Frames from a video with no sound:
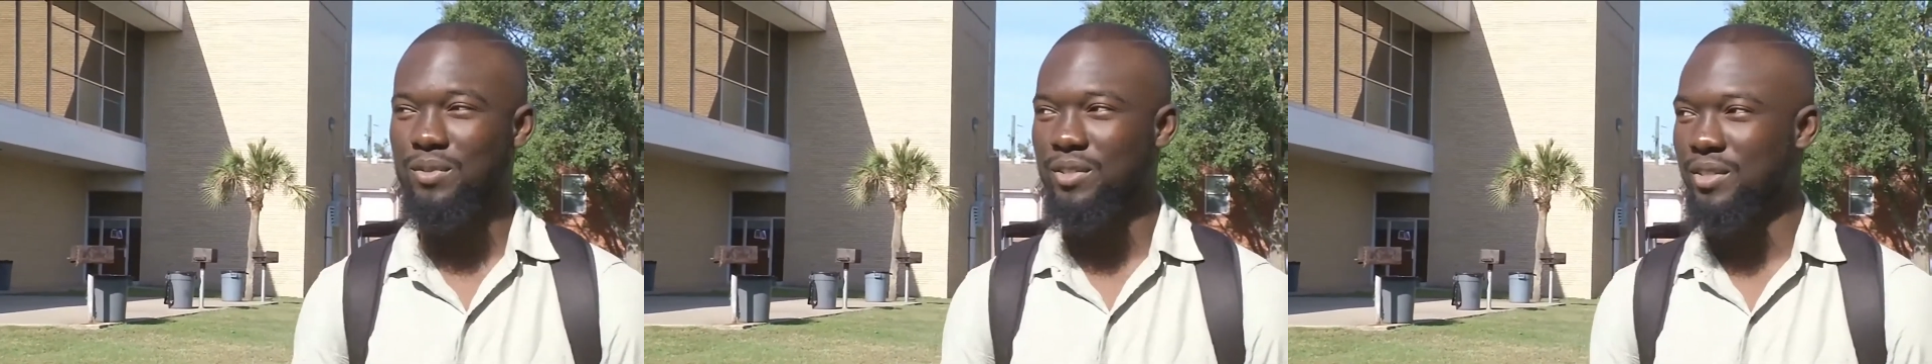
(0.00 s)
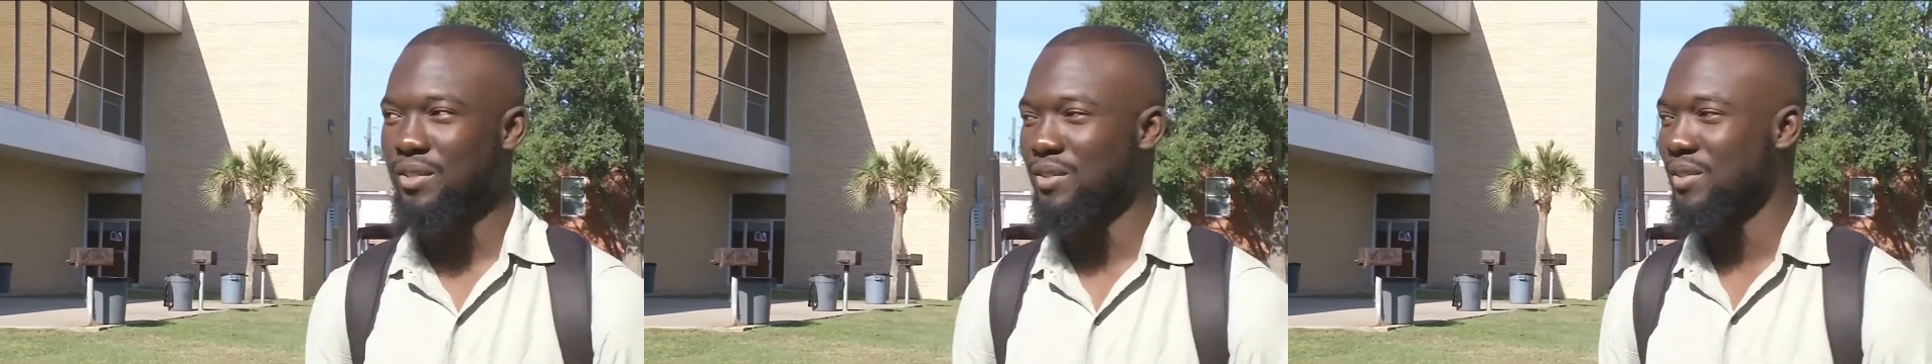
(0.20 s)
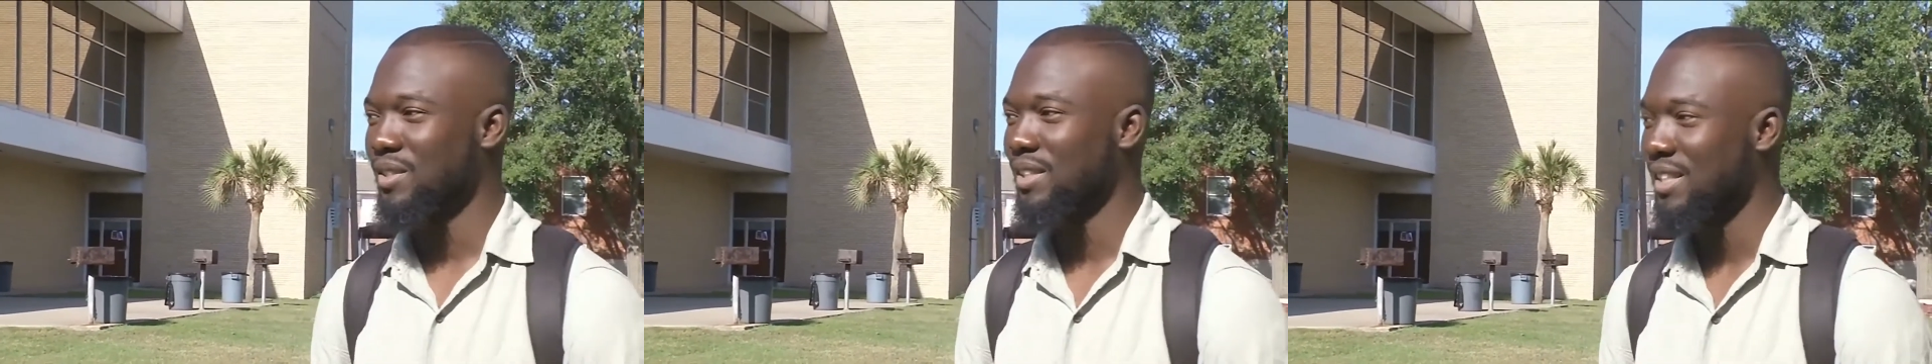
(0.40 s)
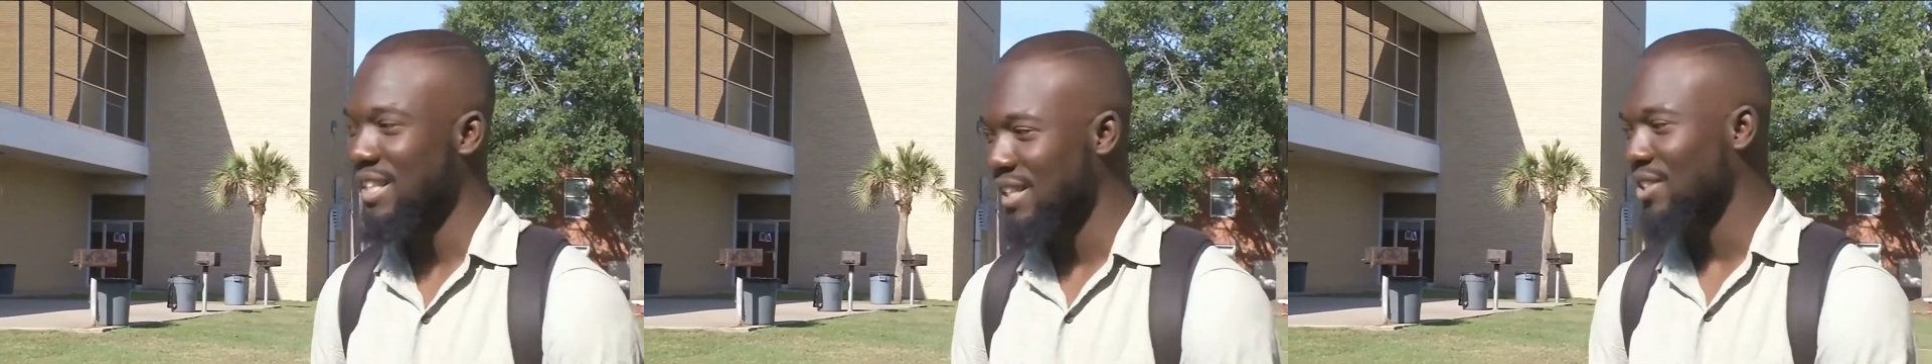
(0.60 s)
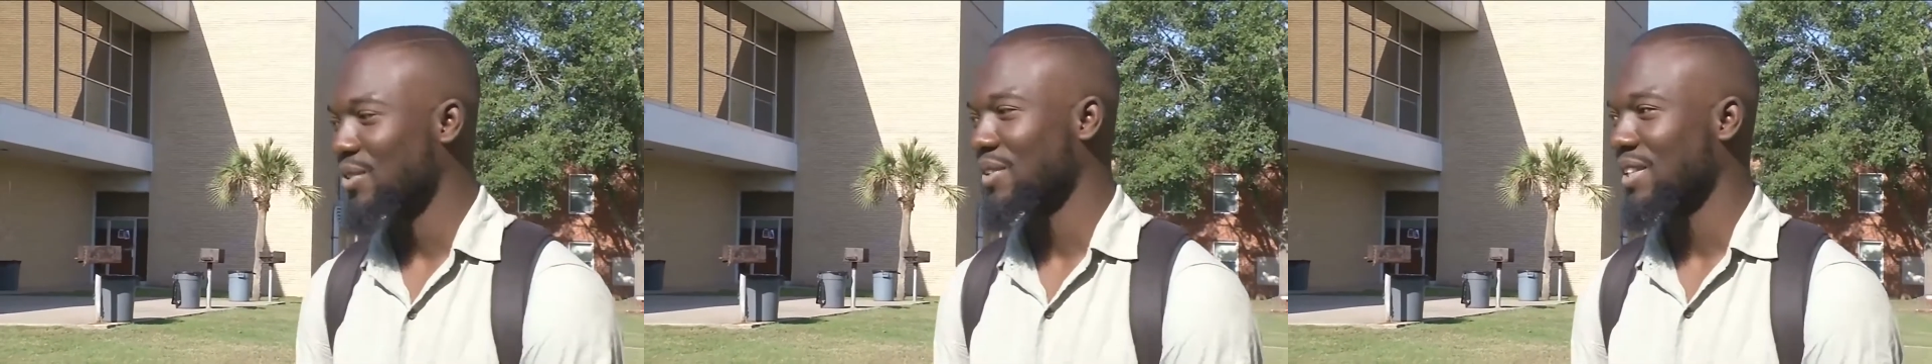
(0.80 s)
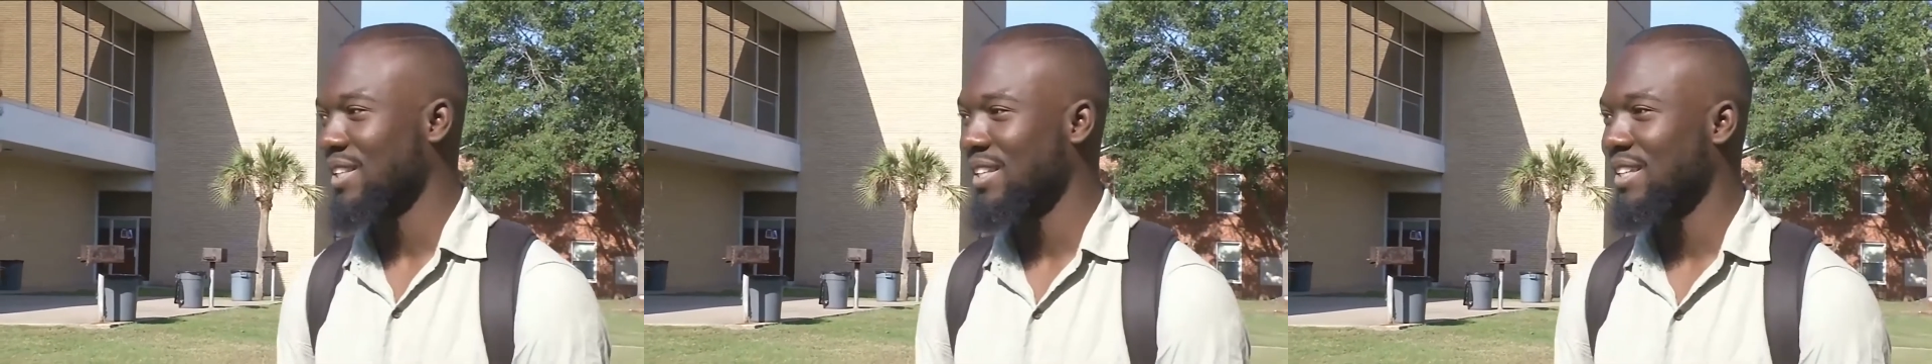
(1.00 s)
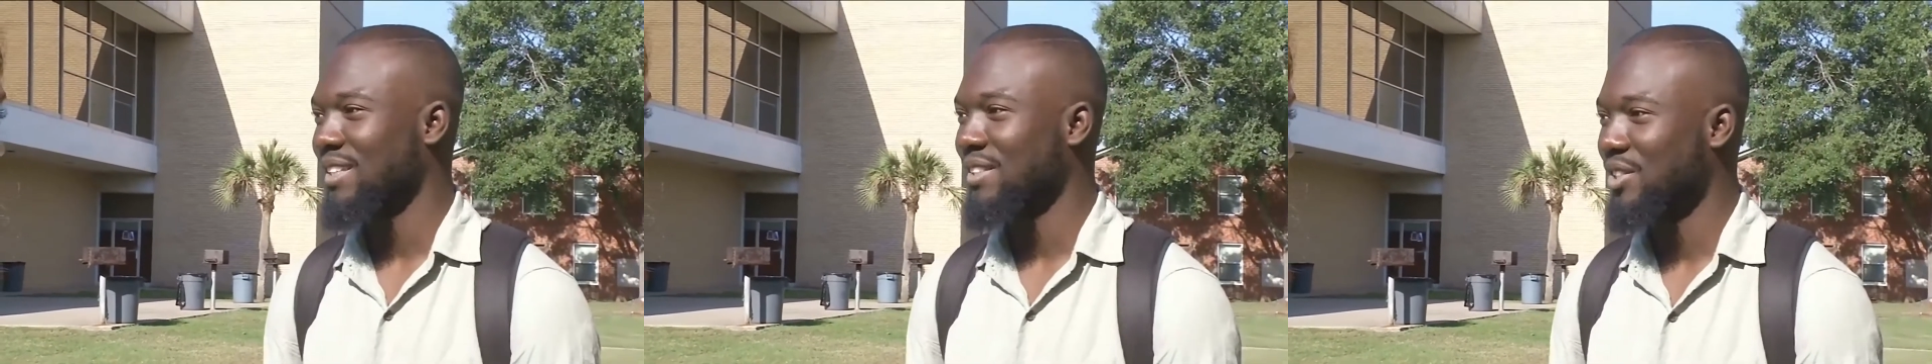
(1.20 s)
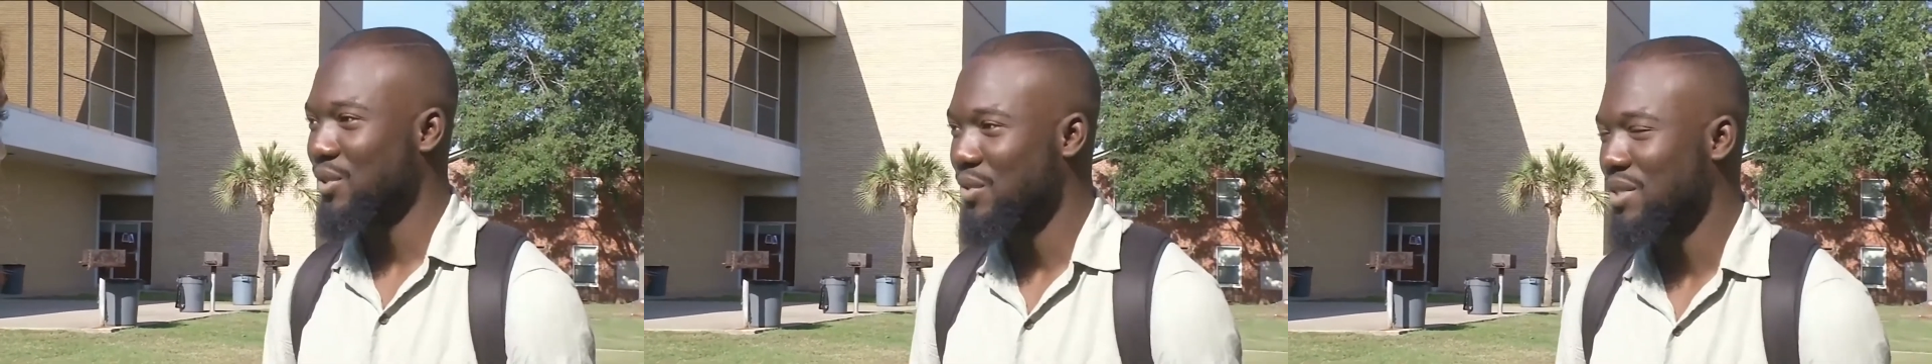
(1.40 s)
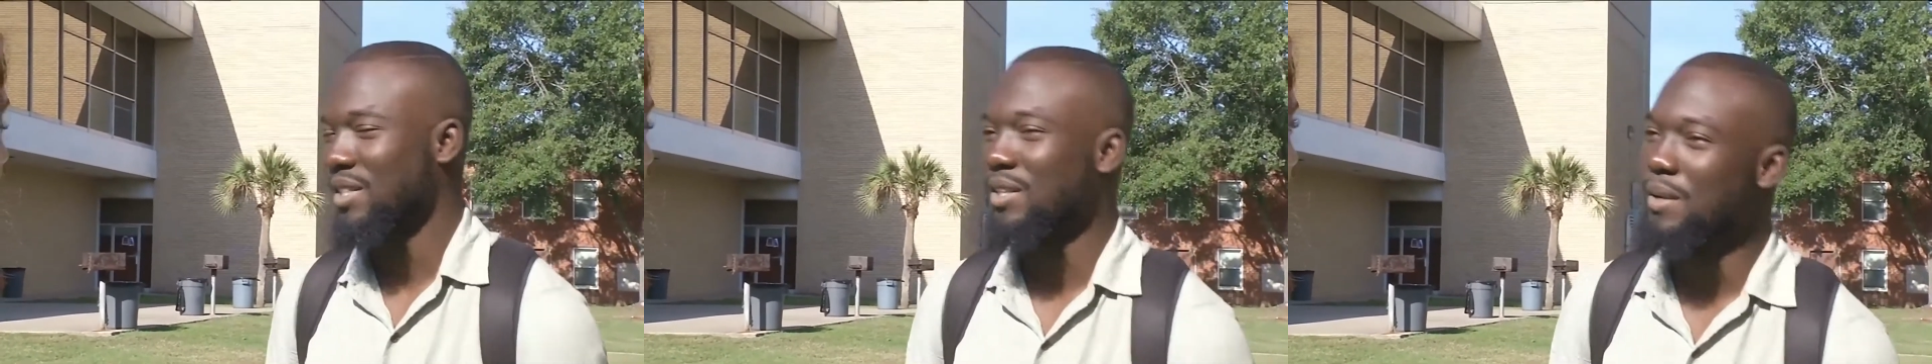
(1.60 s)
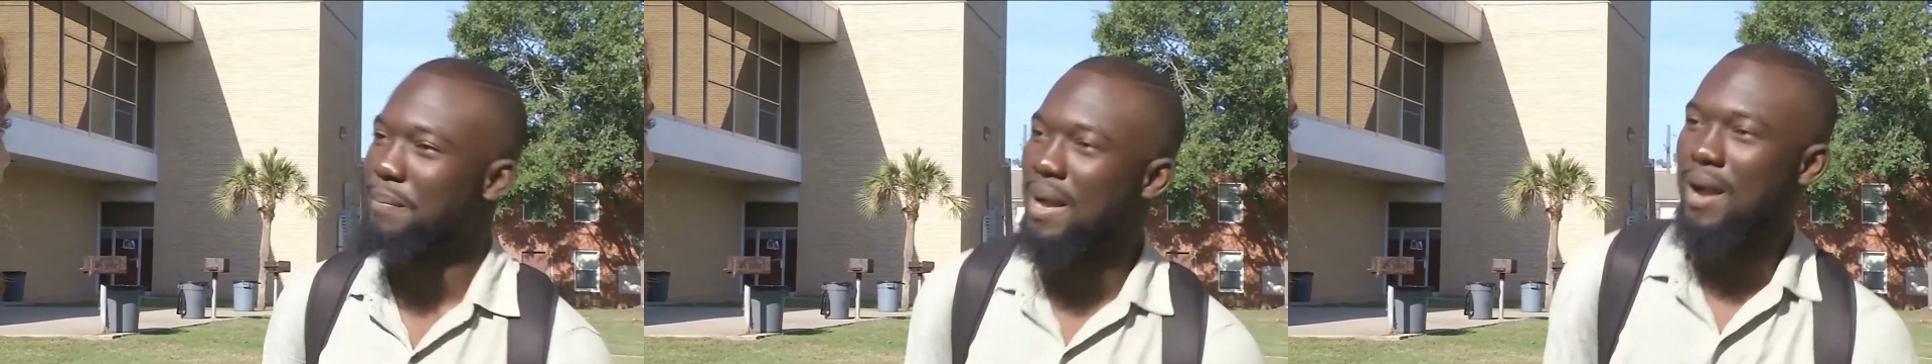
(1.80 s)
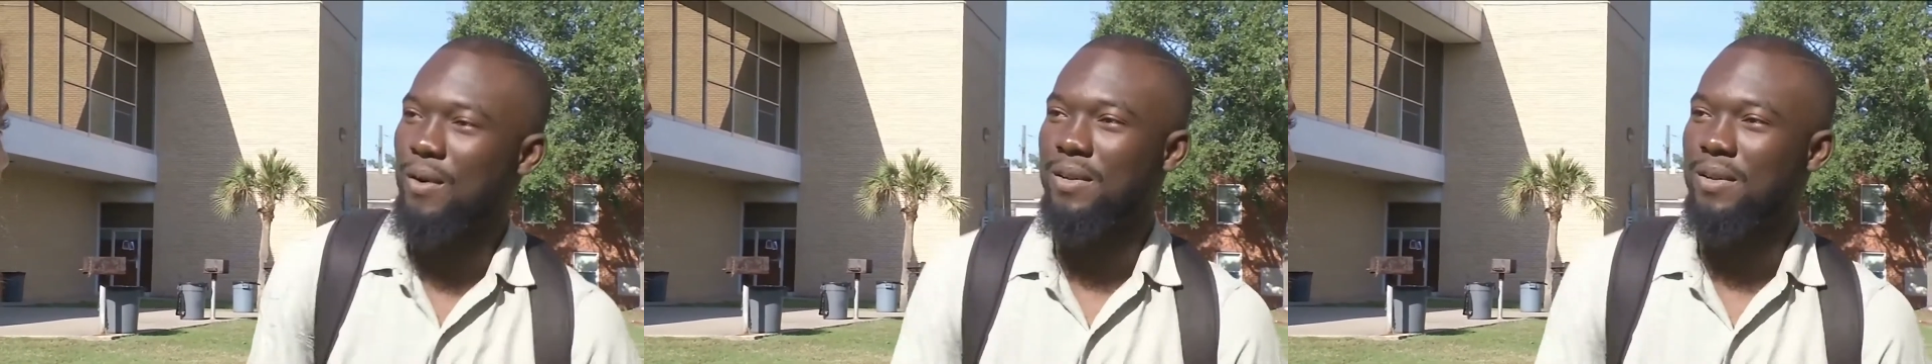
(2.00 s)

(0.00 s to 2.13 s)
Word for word: you're literally using your power